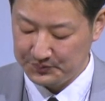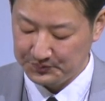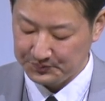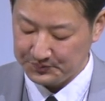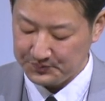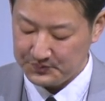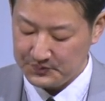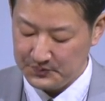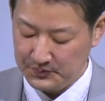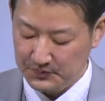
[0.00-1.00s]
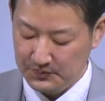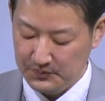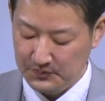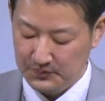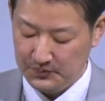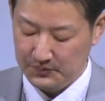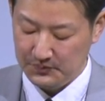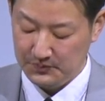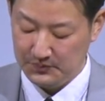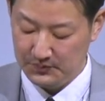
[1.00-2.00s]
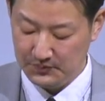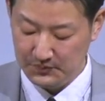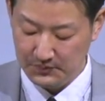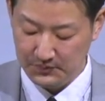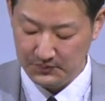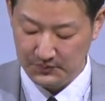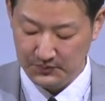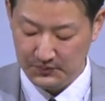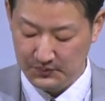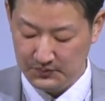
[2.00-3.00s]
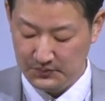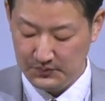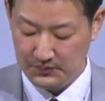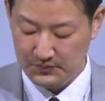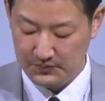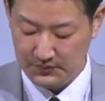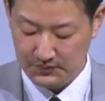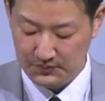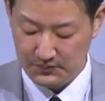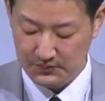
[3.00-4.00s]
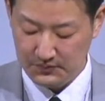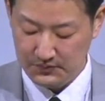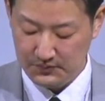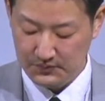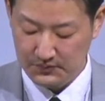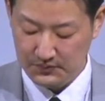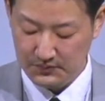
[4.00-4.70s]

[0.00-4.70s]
No one is speaking in this clip.